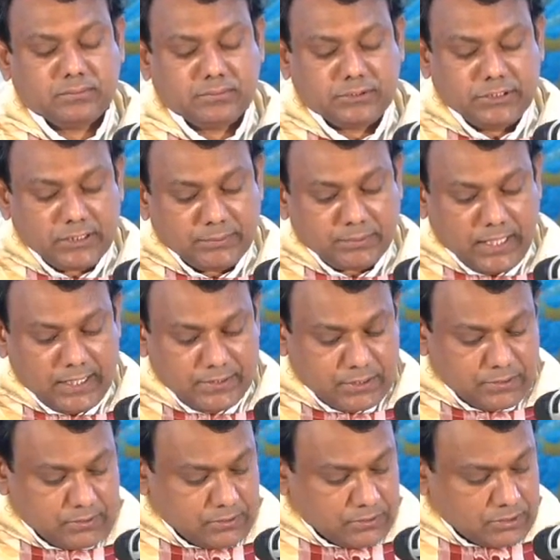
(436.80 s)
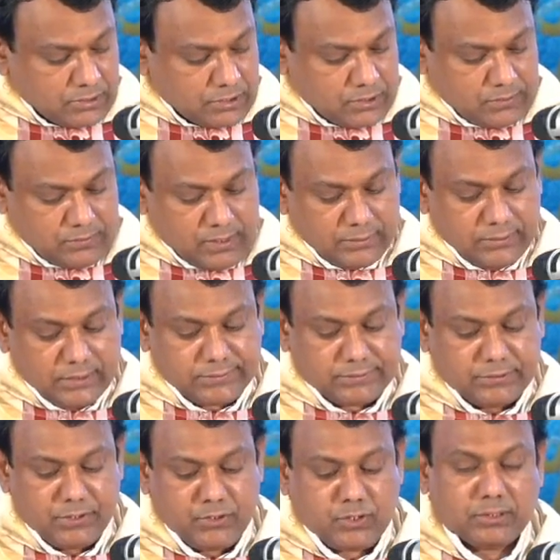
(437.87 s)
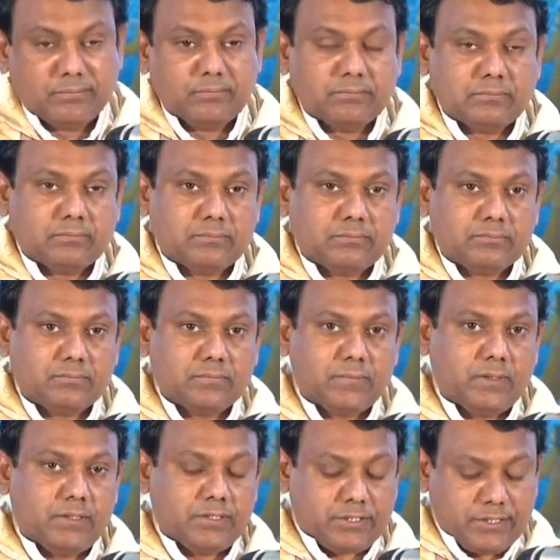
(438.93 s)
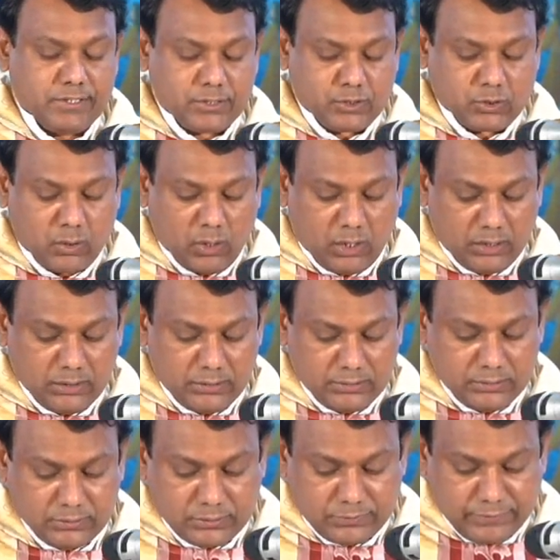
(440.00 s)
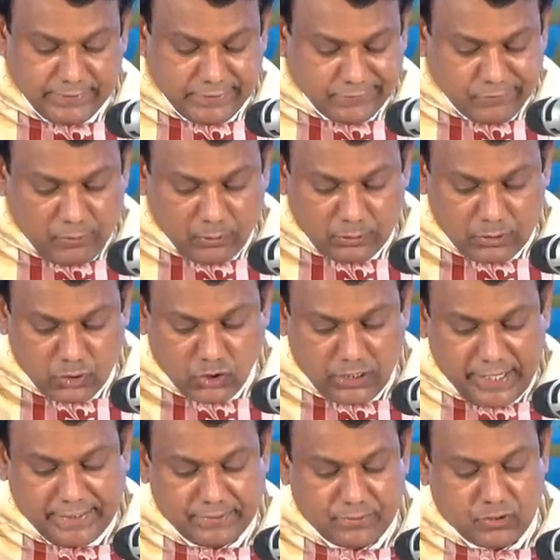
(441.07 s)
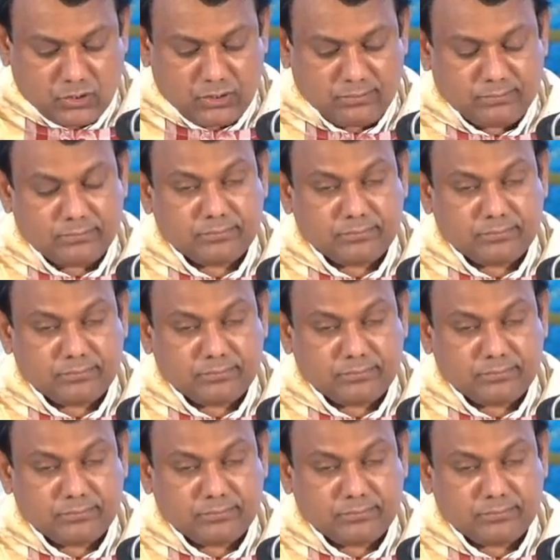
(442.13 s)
Dear brothers and sisters, for that reason, she is called Queen of all saints.